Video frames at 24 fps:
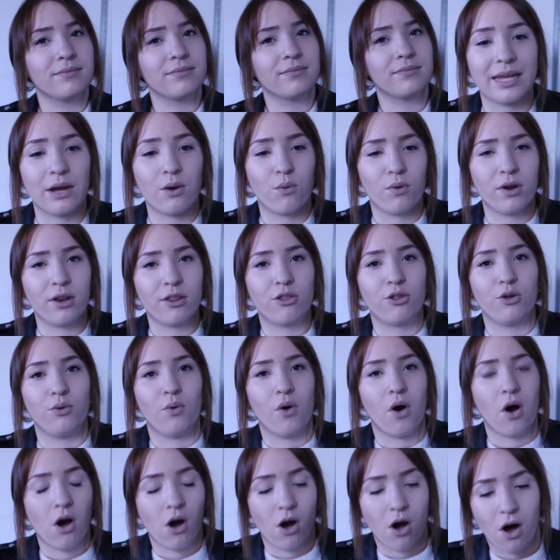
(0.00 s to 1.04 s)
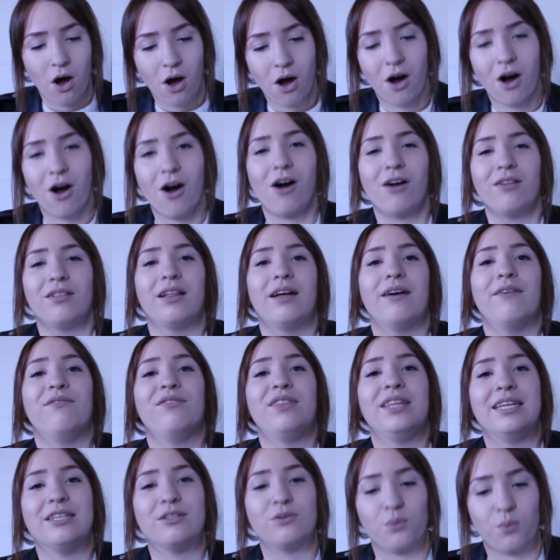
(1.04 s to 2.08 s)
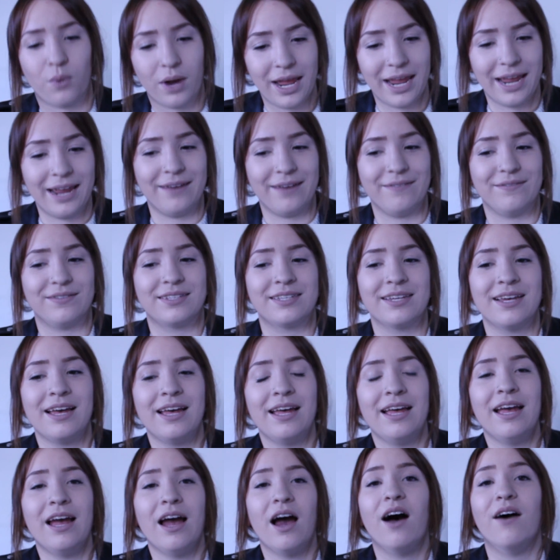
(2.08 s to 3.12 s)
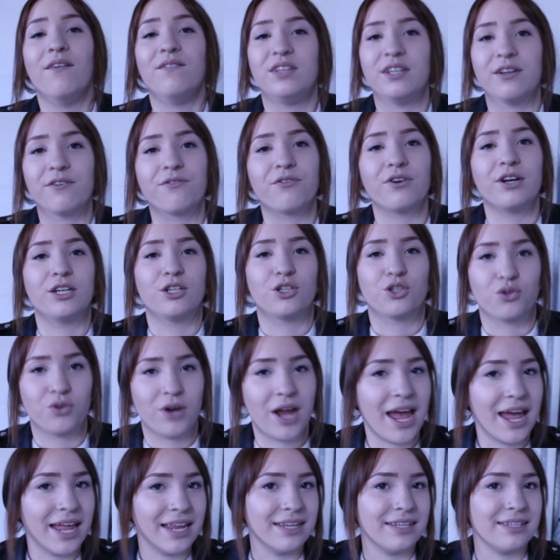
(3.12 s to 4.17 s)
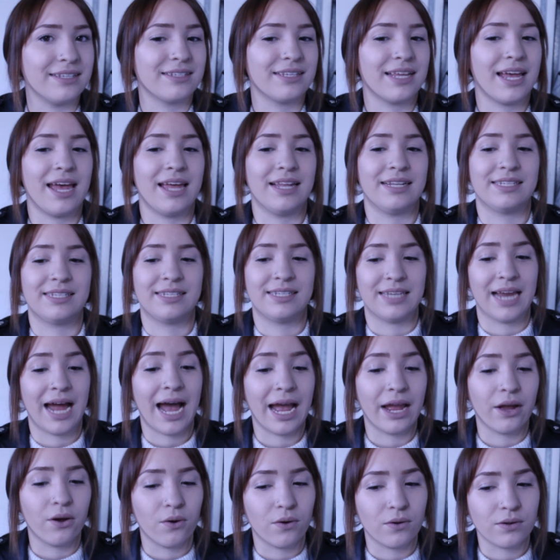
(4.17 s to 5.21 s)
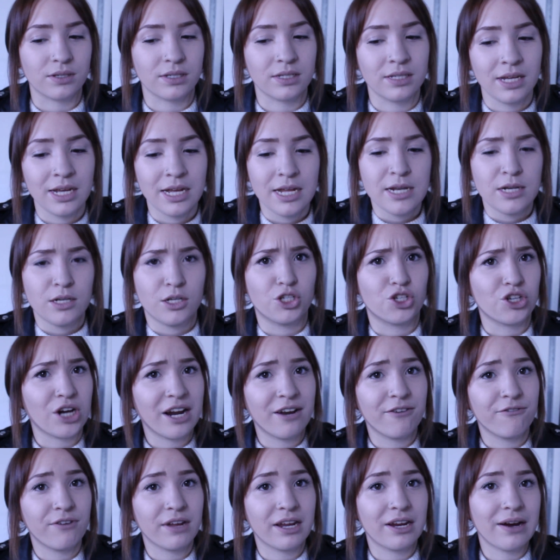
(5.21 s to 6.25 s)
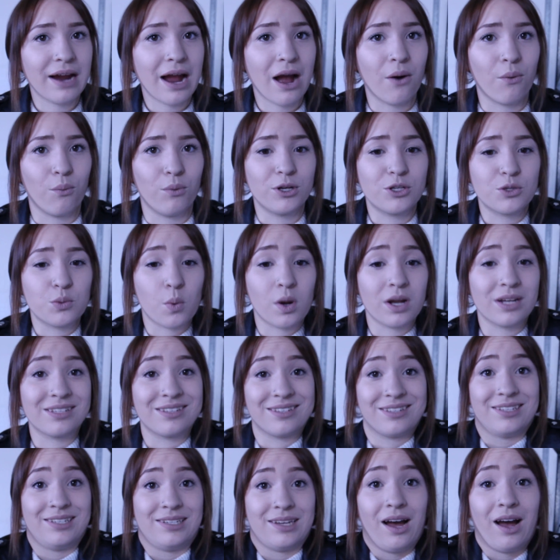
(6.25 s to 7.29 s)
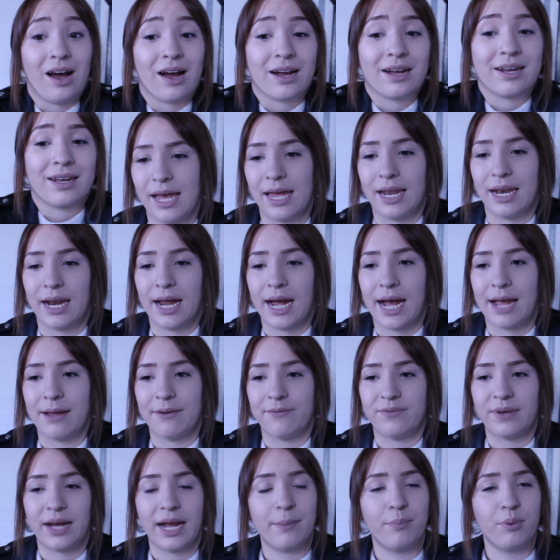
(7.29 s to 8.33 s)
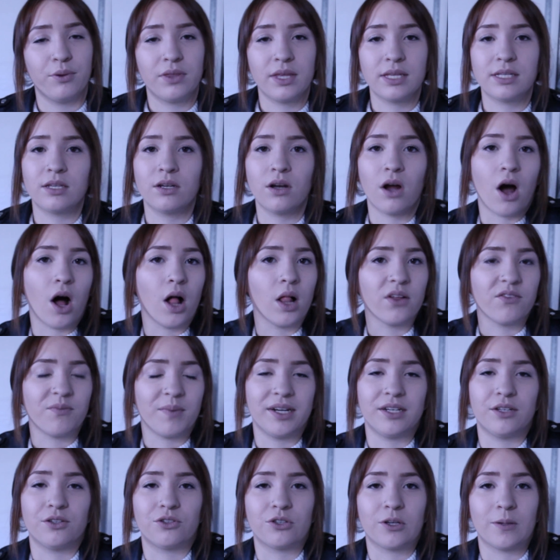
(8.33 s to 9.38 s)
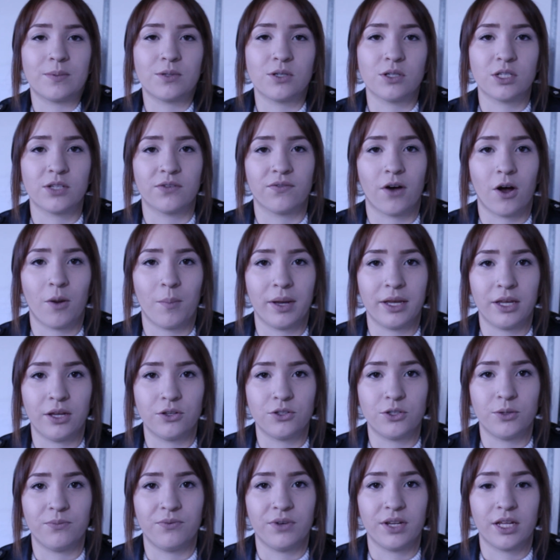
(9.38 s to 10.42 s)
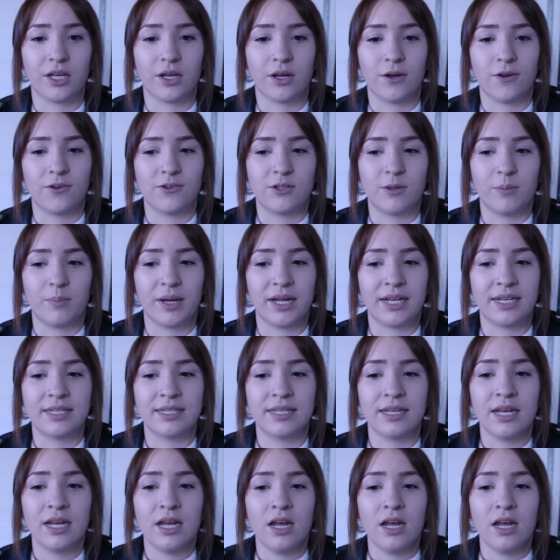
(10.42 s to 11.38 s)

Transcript: I went through all of these waves of different trends and styles to try and figure out which one stuck. And I put this in all of my descriptions of all my YouTube videos, but